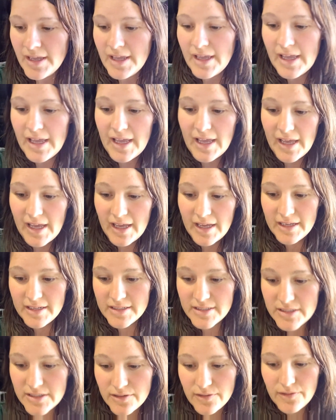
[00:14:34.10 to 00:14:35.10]

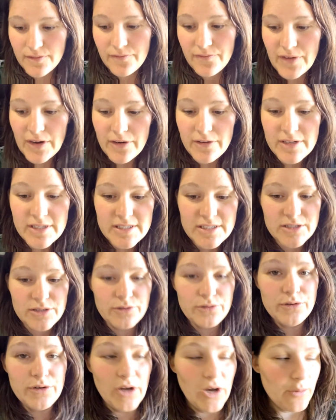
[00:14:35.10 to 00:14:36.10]
And very
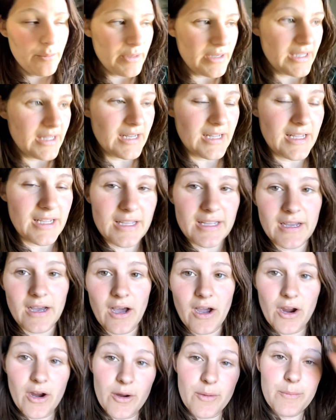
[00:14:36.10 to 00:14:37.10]
soon I'll be getting
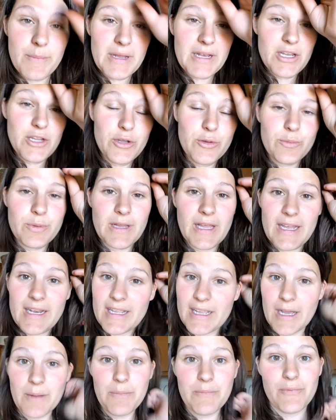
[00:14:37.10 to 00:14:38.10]
our menu planning
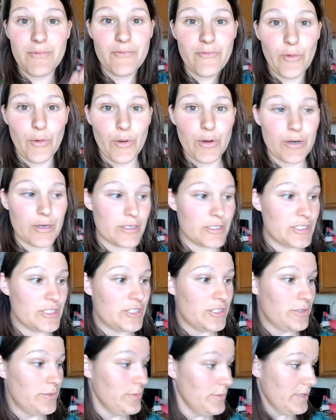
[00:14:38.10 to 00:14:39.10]
up for
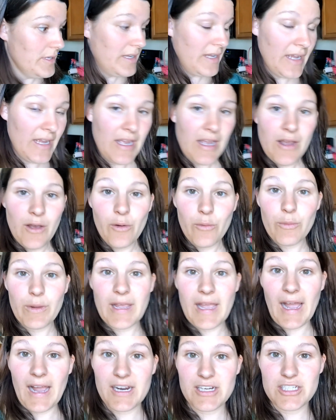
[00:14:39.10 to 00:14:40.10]
June. We
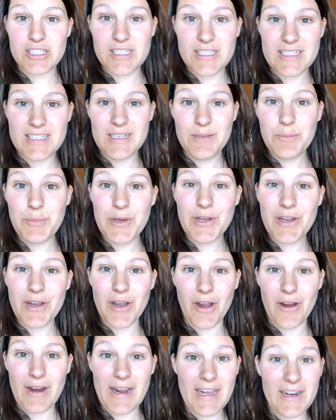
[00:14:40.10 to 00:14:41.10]
actually did book
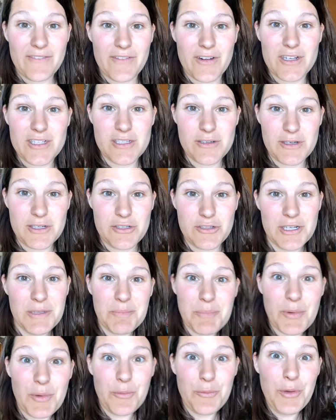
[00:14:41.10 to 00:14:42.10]
our anniversary trip.
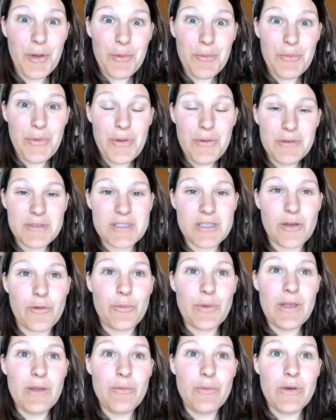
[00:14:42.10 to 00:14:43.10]
Whoop, whoop. So
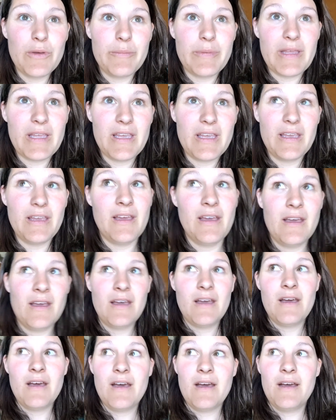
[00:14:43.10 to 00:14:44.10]
we will be
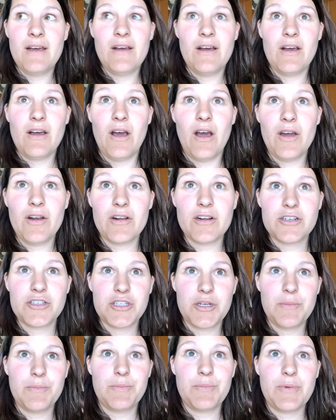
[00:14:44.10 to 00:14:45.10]
on our
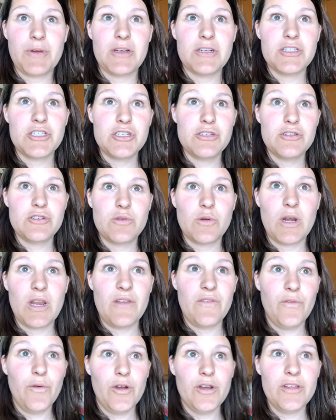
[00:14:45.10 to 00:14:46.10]
trip June
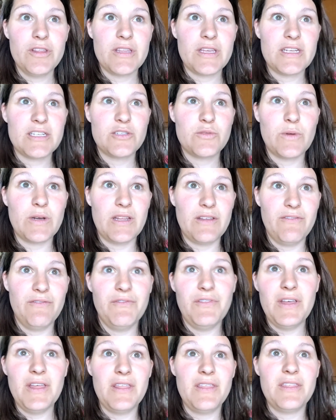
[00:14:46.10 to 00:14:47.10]
24th and
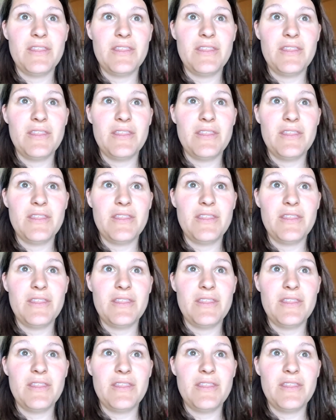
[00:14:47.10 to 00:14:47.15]
25th.